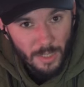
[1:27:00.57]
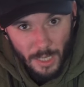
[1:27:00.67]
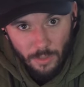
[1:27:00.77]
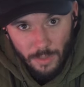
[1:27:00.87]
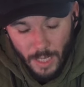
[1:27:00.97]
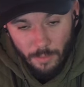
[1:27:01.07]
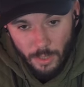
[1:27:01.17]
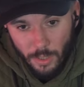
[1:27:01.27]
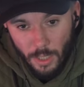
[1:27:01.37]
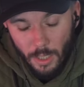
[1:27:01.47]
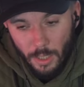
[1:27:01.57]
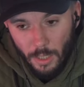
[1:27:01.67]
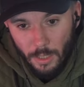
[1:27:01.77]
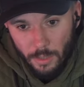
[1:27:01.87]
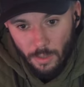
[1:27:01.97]
any potential damage
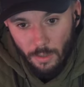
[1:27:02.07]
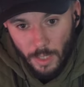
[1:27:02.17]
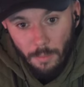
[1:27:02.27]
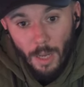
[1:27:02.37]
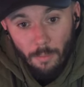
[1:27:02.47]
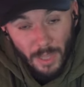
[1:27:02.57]
to the limb.